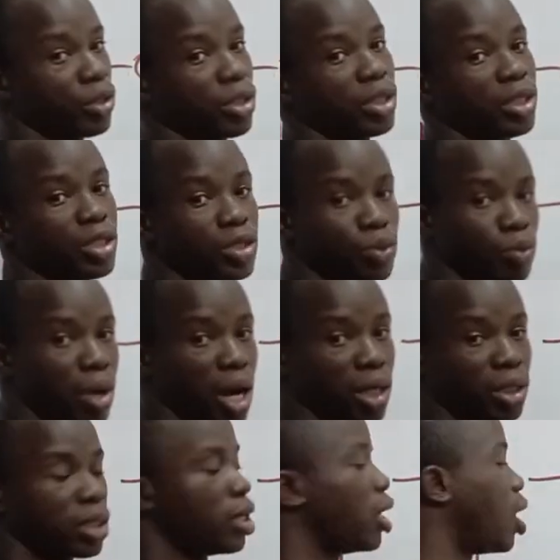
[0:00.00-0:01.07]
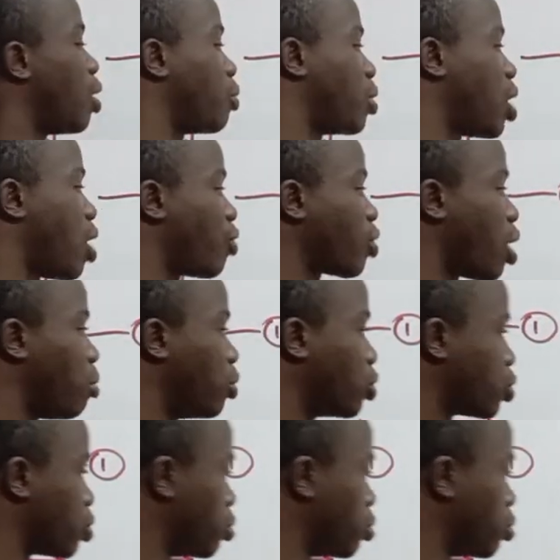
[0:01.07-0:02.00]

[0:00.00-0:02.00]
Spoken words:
is 1 and we have carbon to be